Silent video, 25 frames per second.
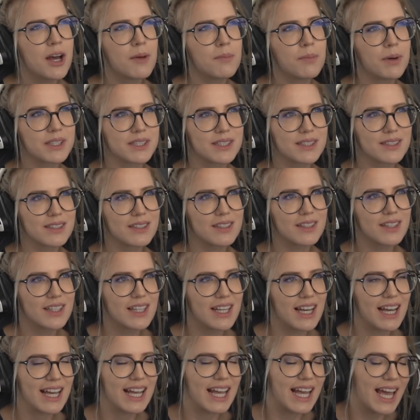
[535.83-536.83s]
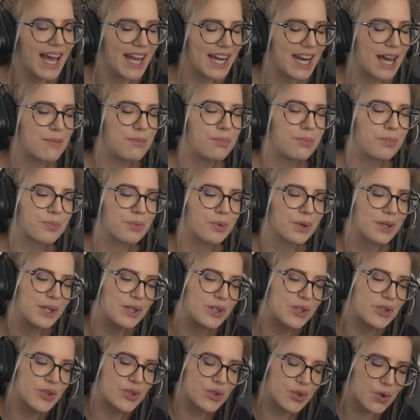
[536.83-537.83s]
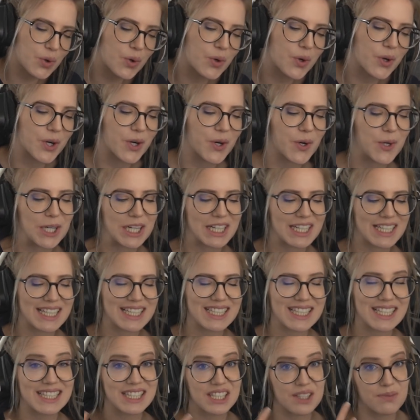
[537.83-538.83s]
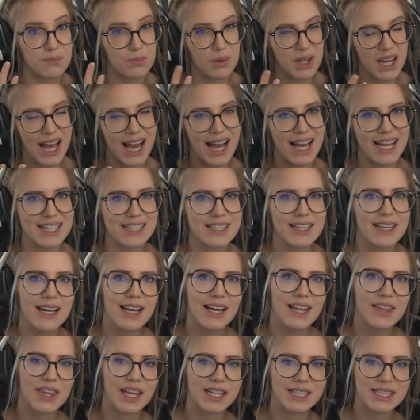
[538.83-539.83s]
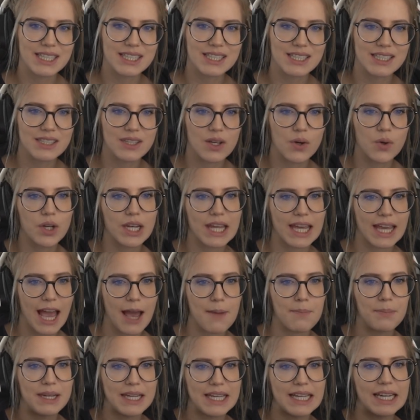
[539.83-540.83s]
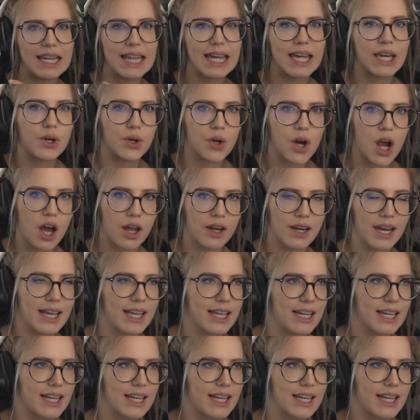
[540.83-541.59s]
but again, I'm pretty sure, or at least it's implied, that this is only happening later on, like